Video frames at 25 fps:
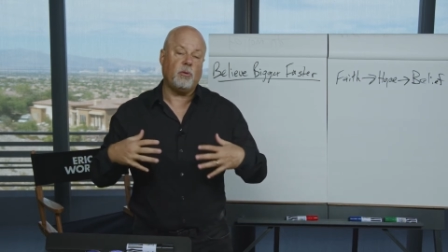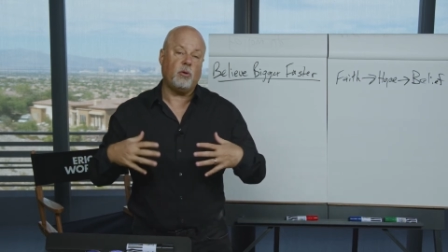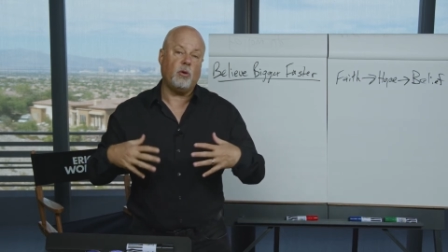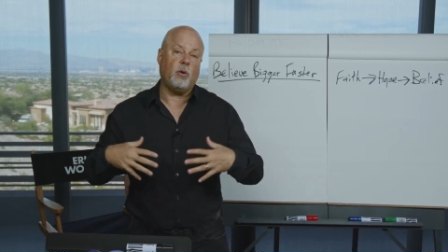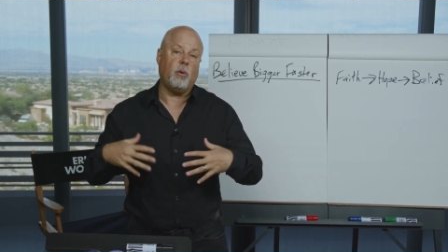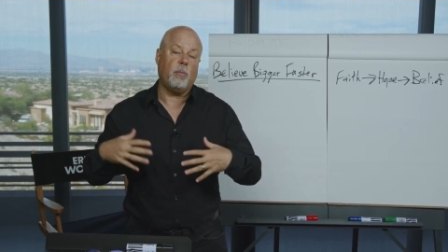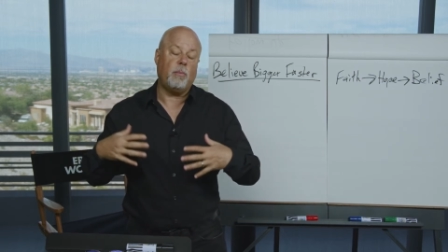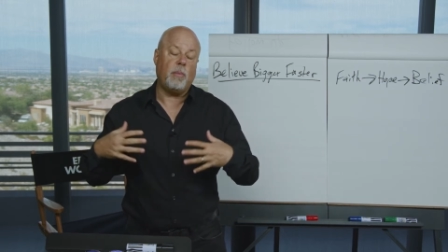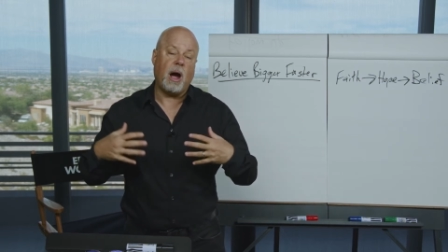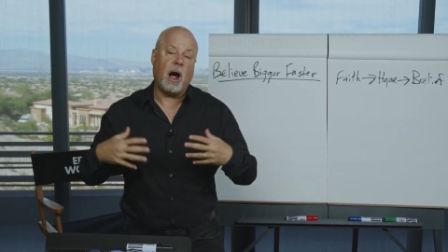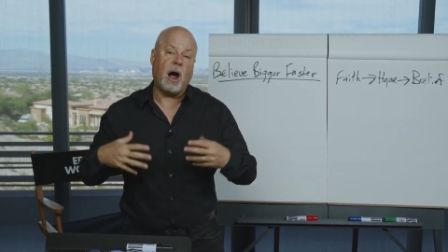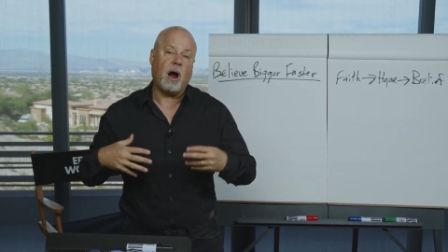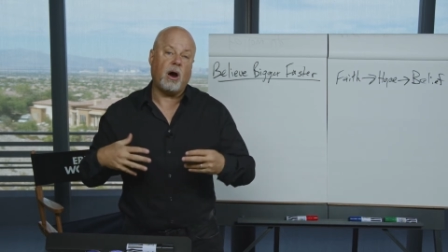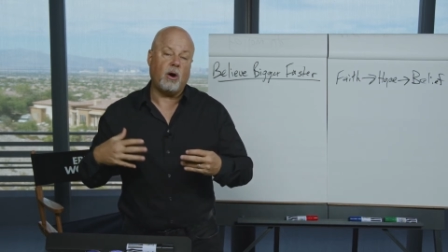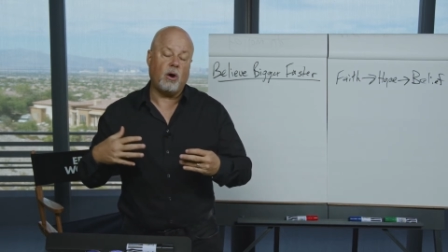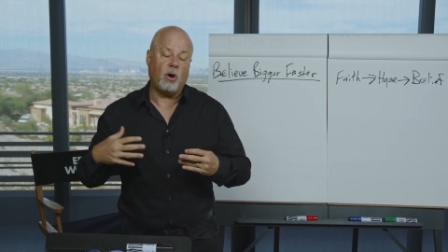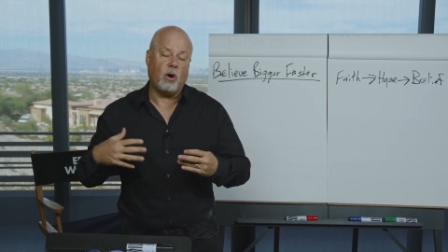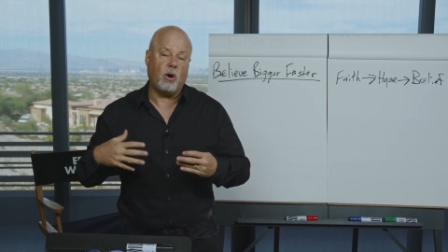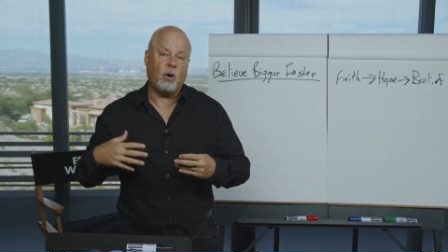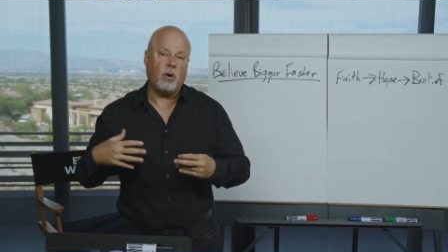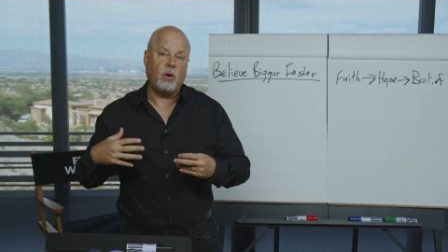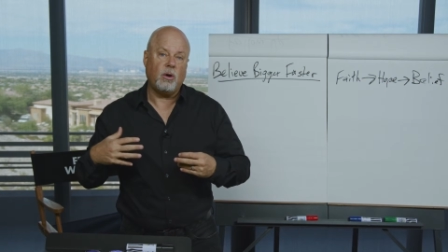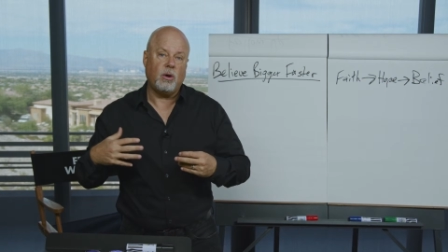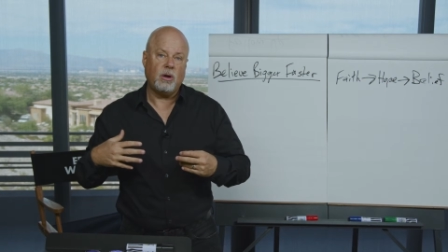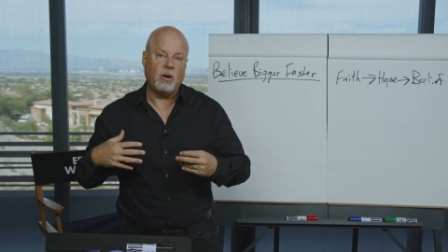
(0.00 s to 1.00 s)
will
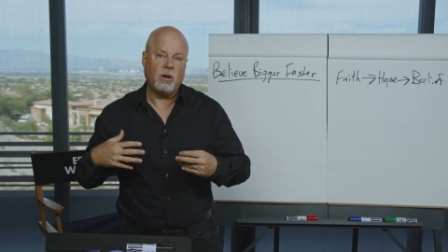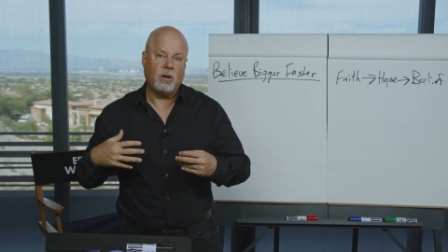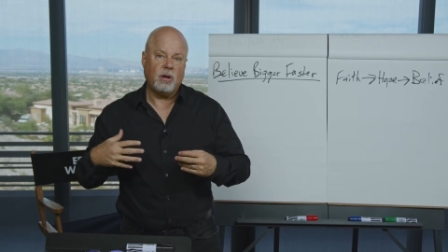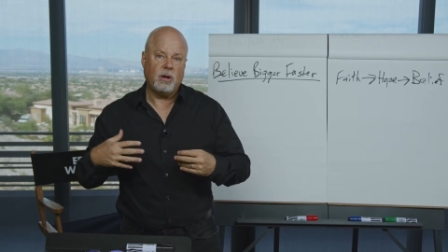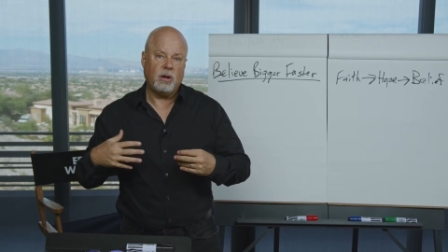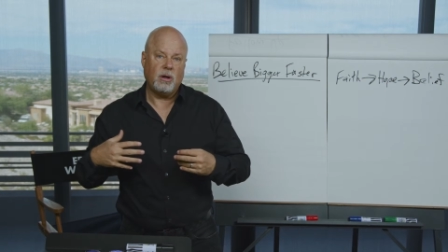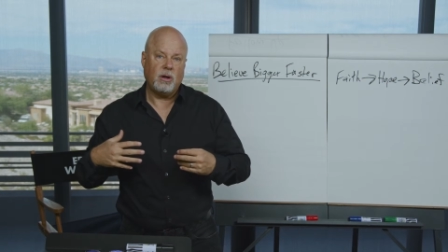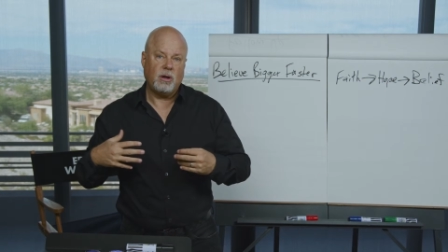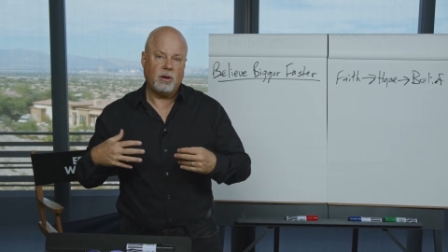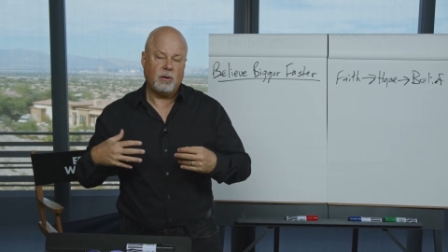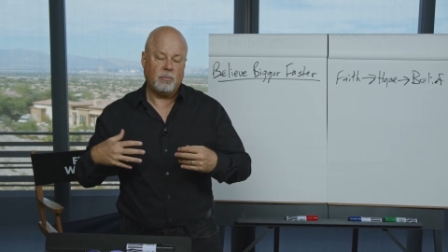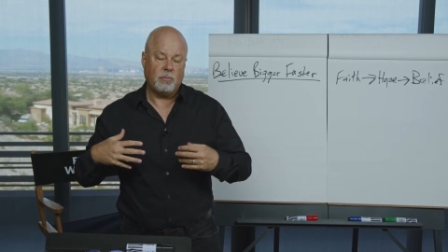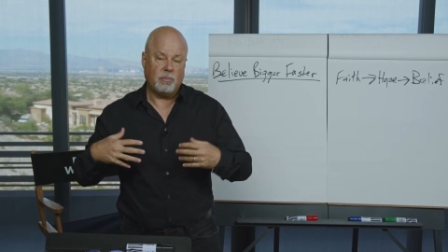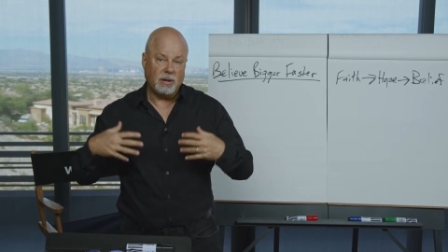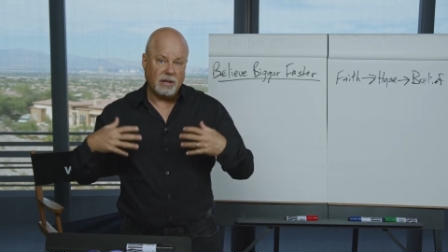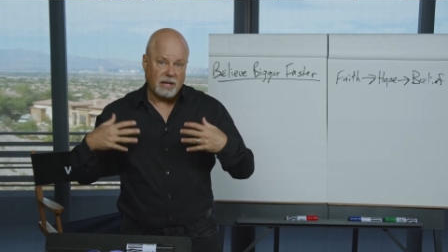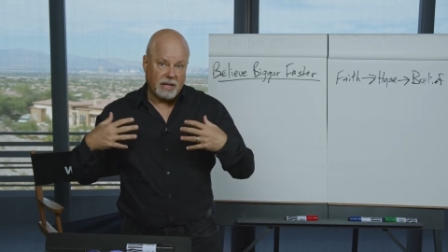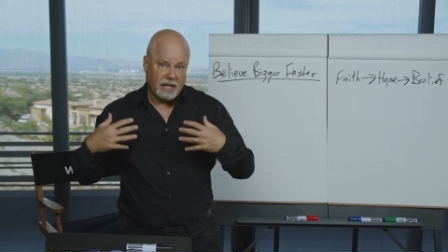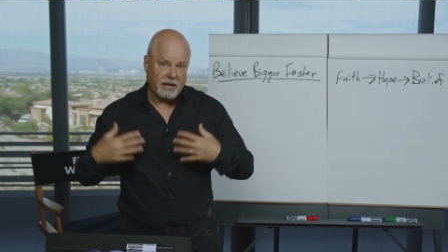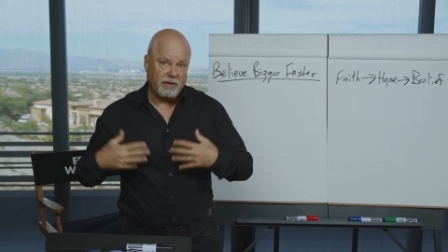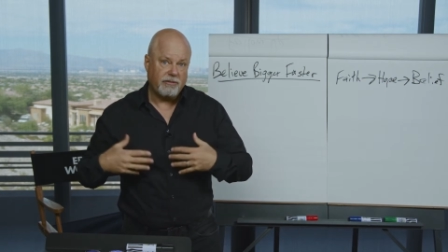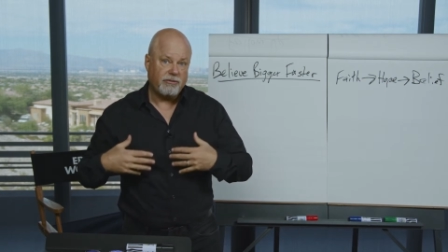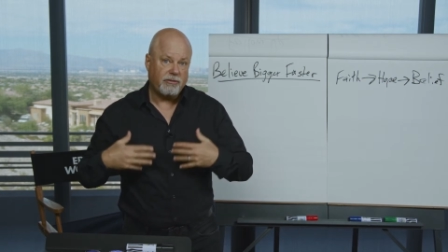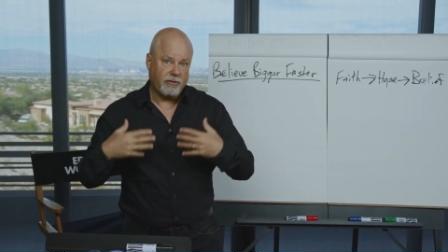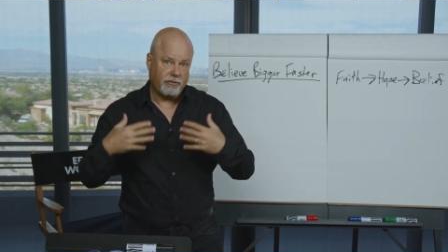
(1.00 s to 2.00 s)
borrow
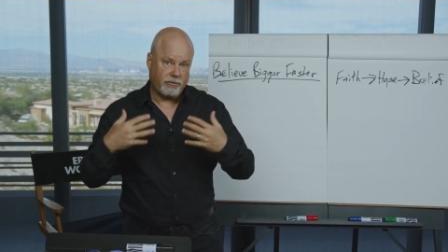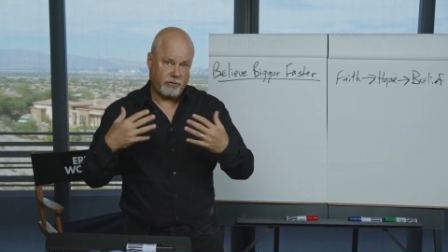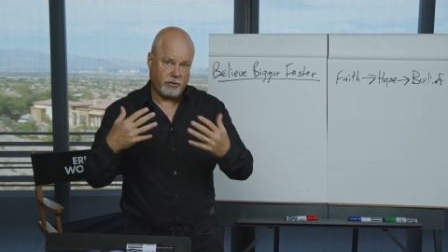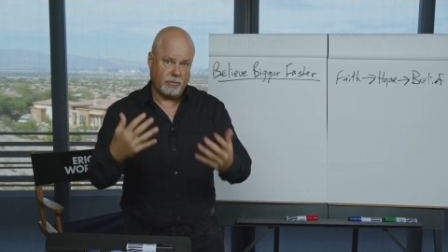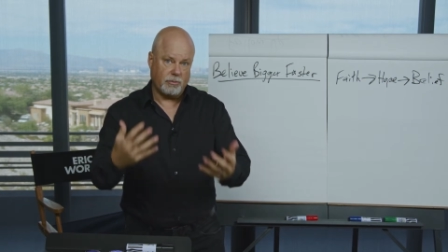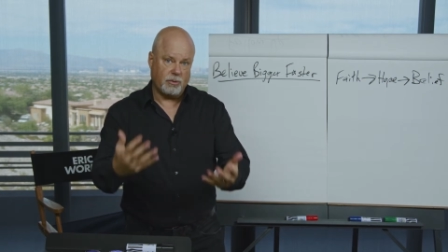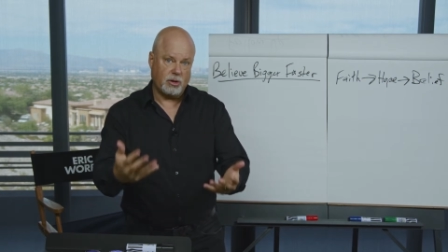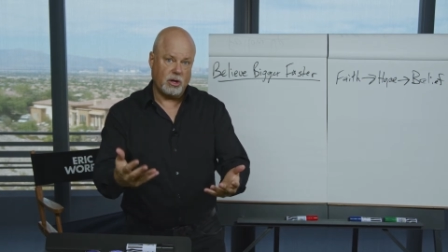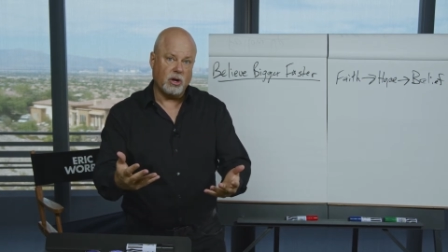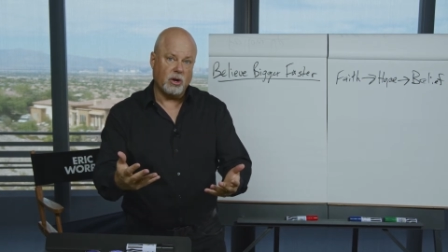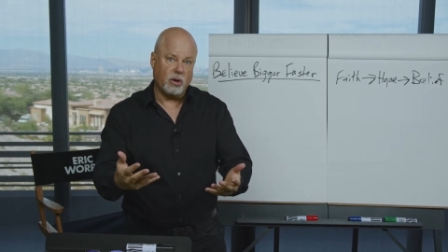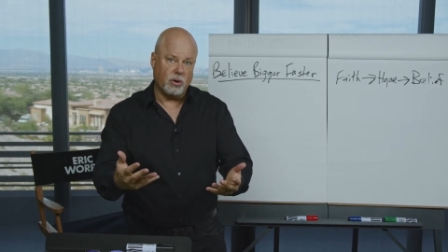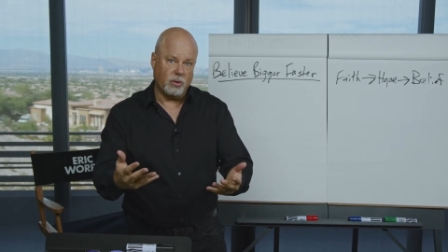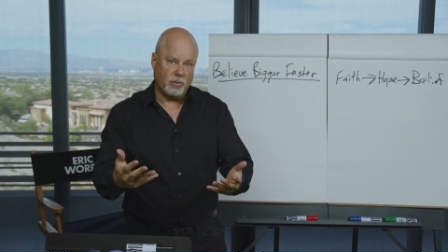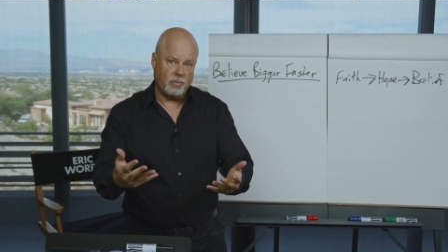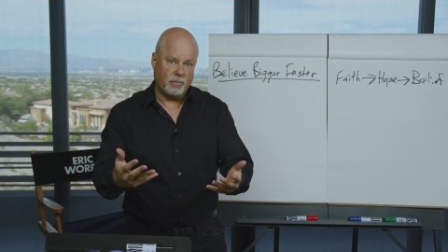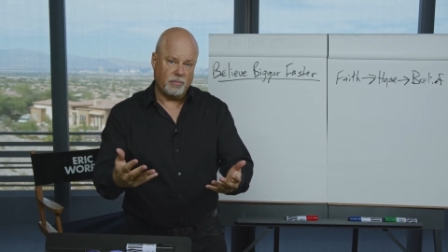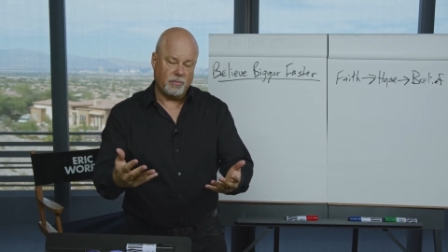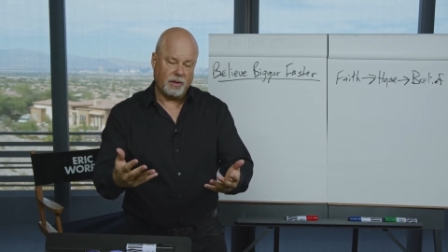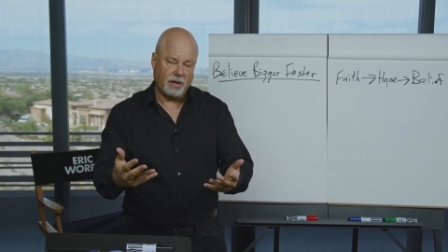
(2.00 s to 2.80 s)
belief from you.